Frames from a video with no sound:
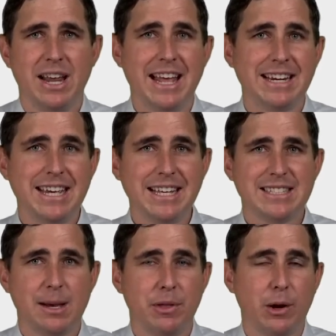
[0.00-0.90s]
and get
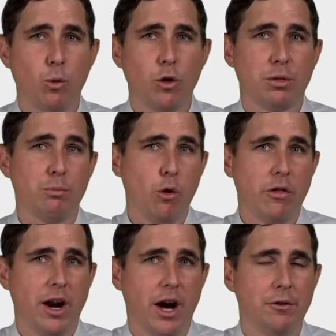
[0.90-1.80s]
something worth more than
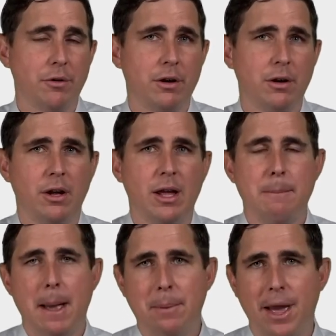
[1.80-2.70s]
100
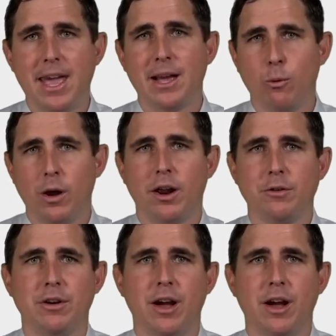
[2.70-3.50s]
by paying $100.